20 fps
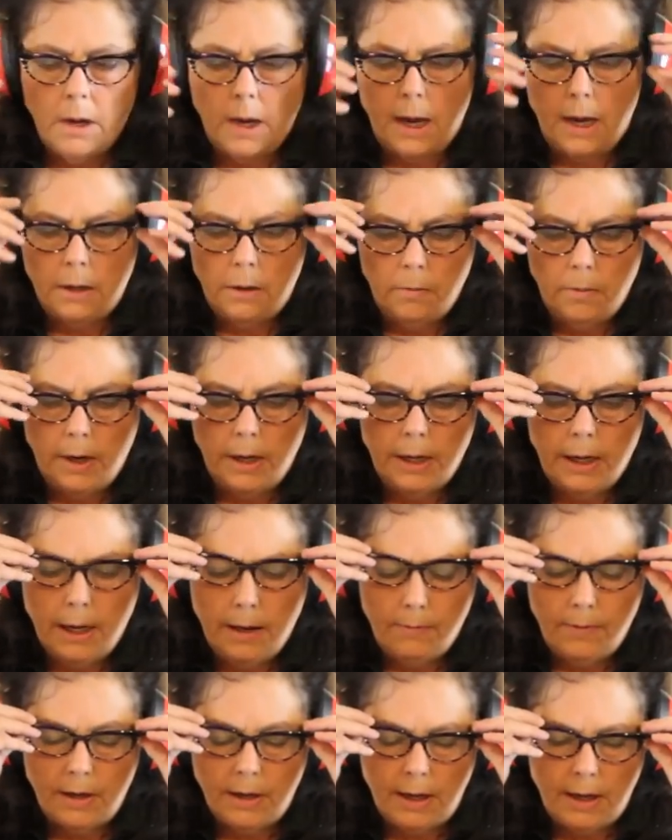and you want to
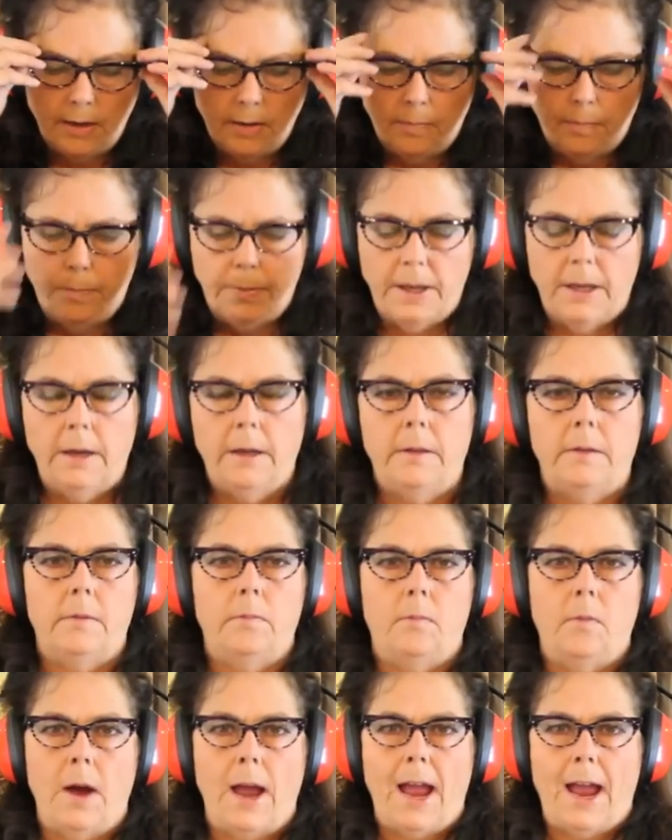give it as big a
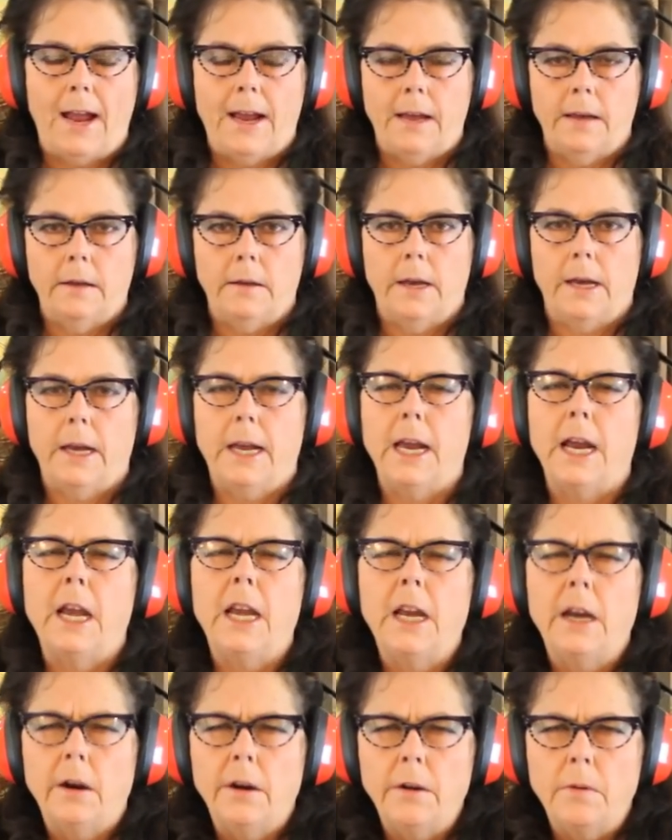whack. I can't
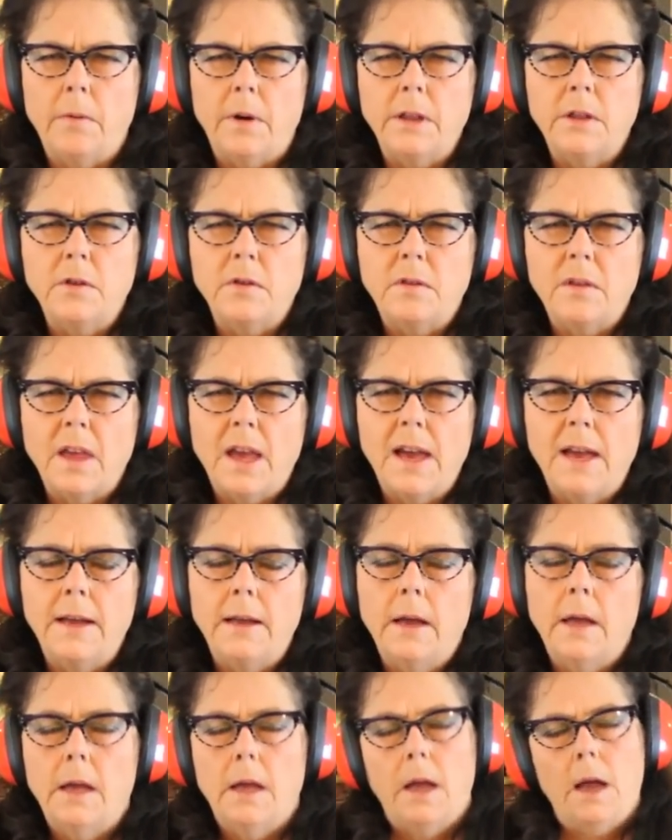hear you. What'd you
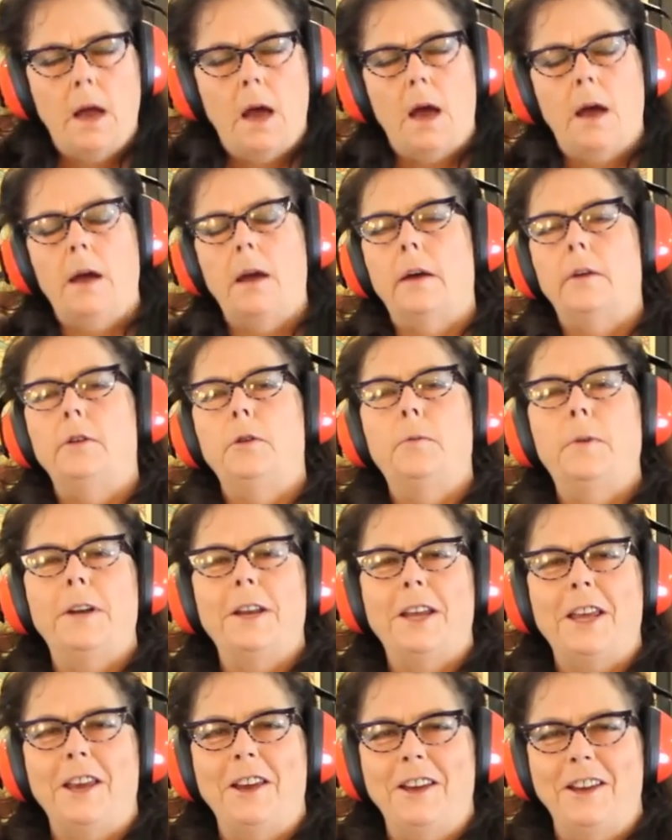say? Uh, you want to